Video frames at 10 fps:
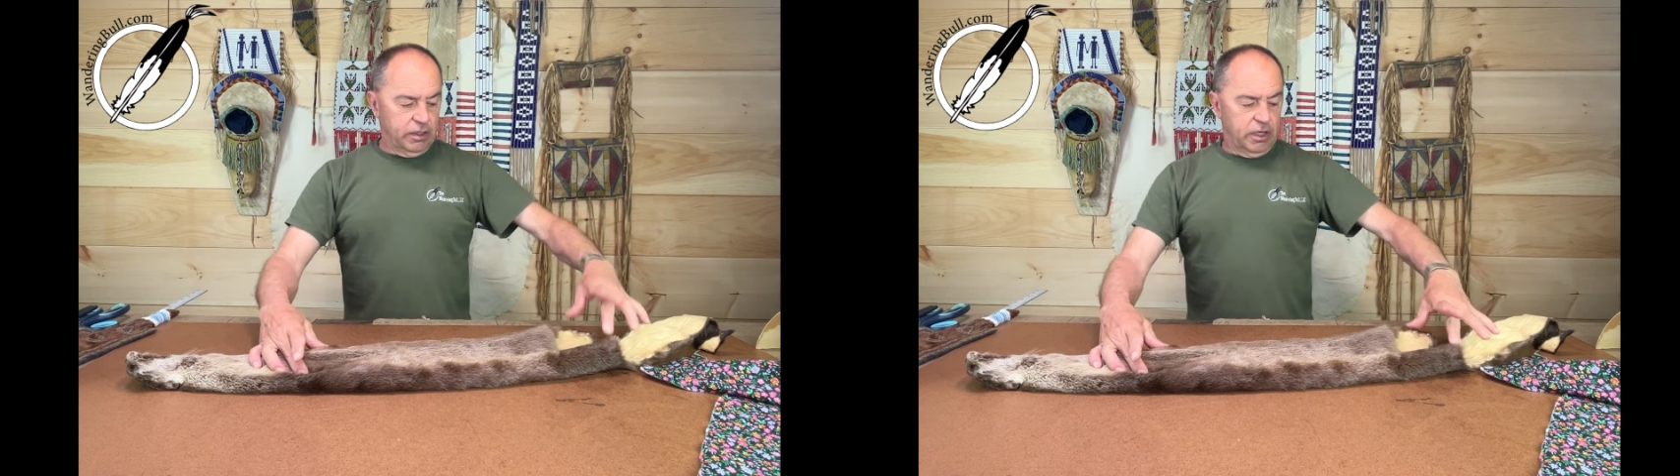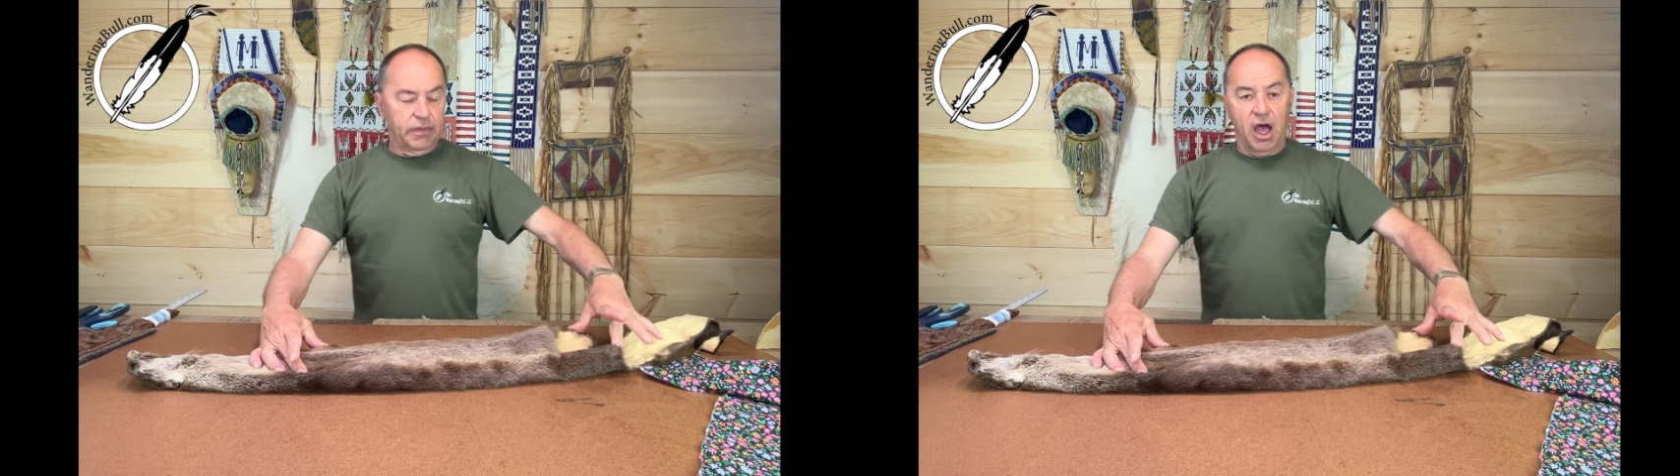
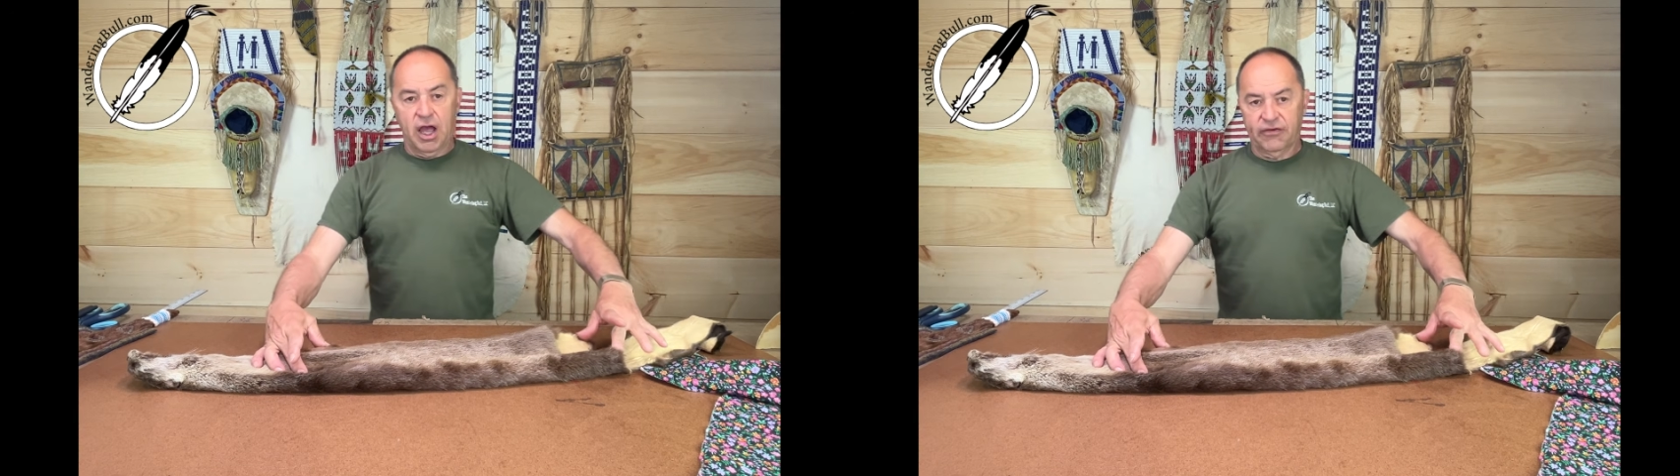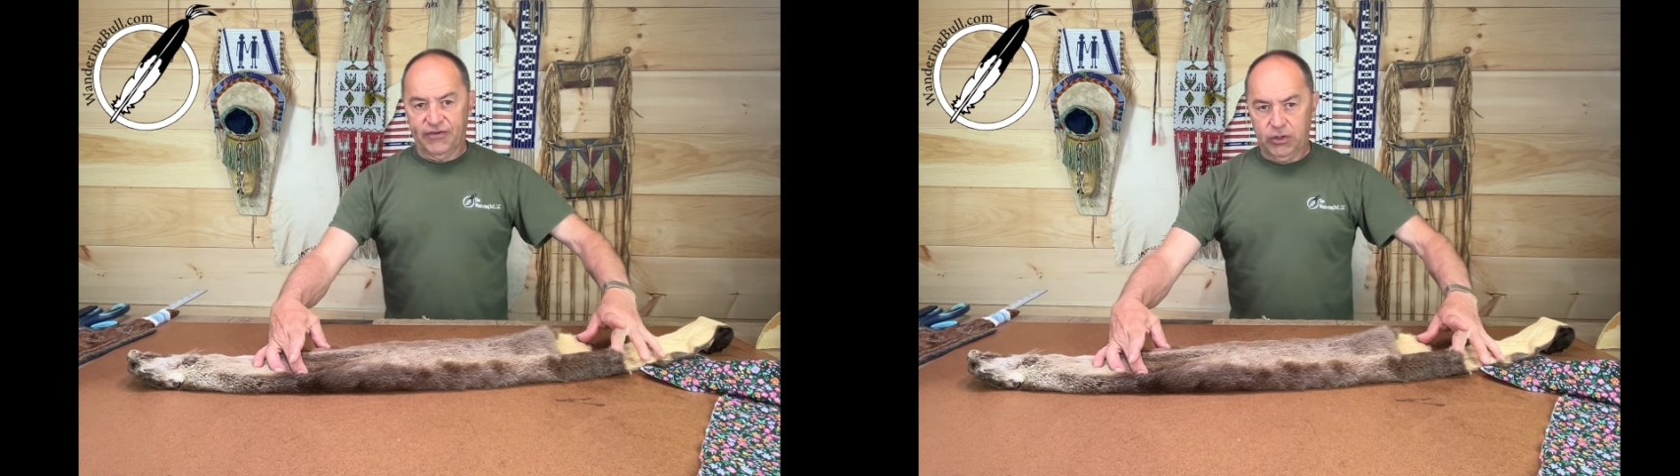and the
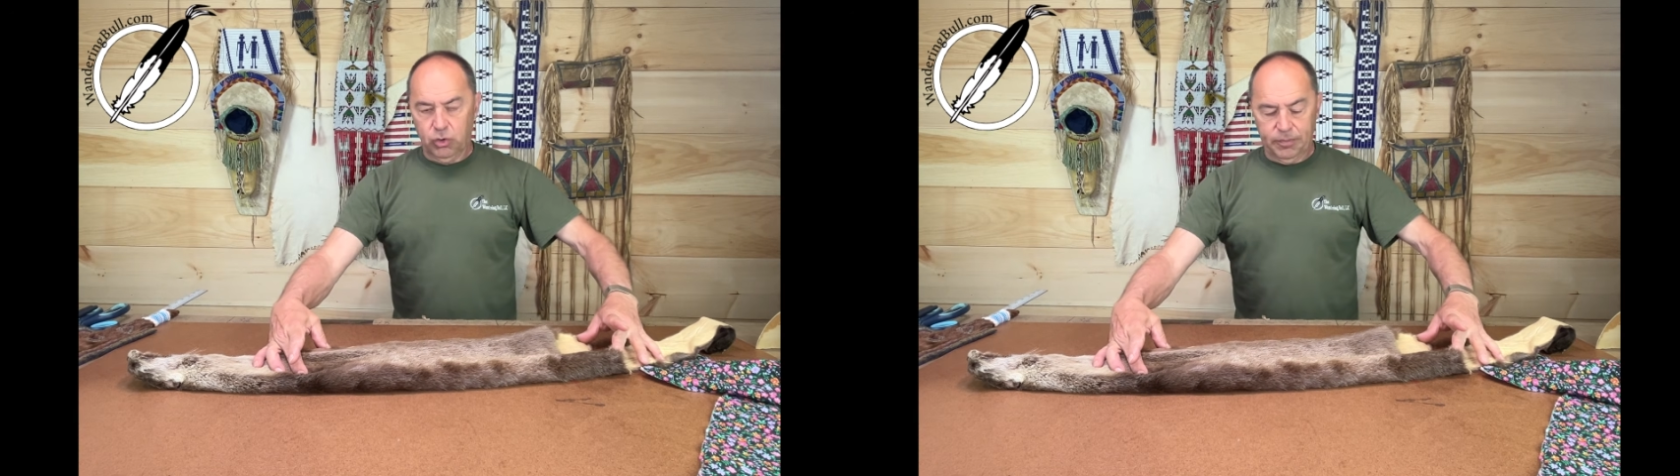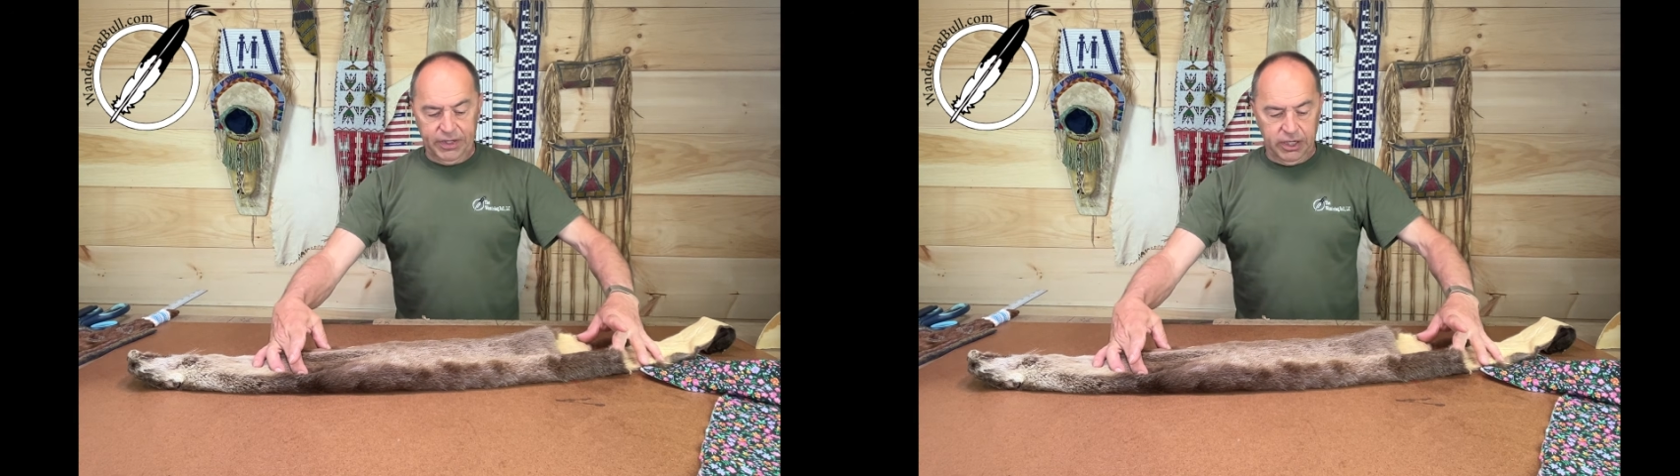hind feet
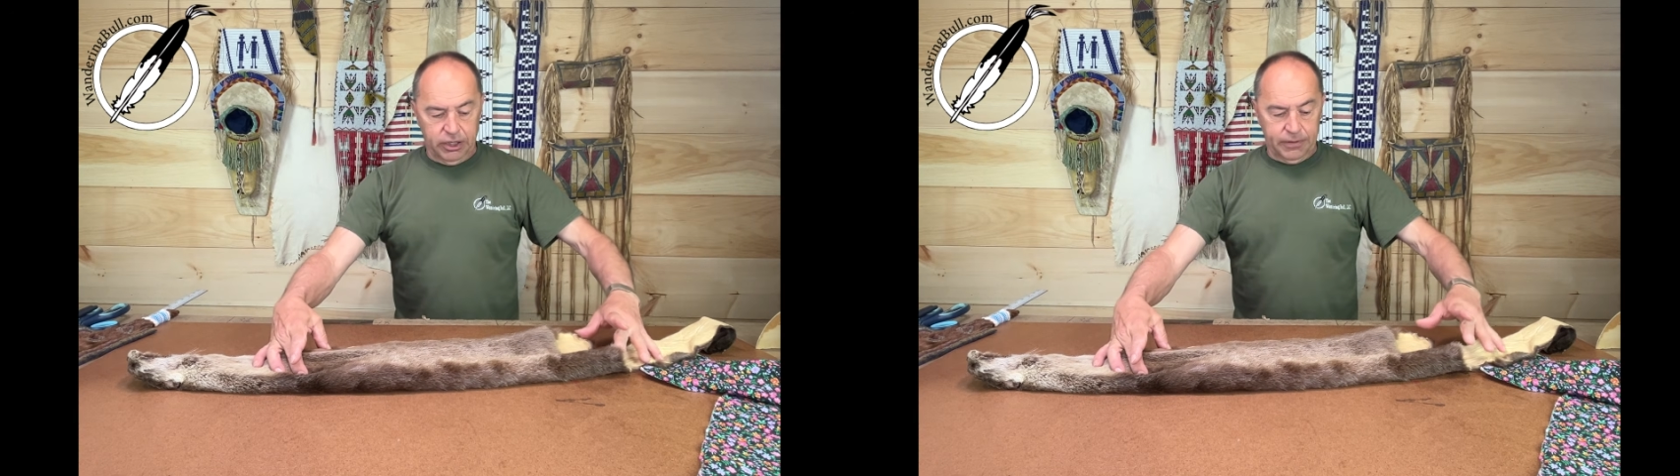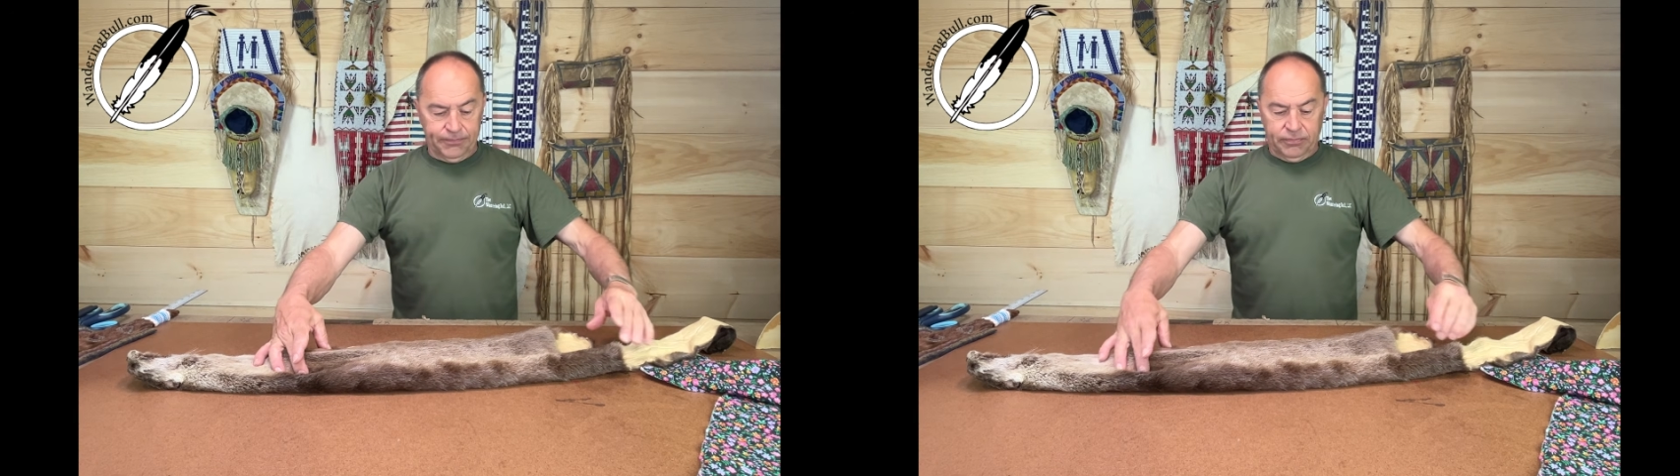would be here.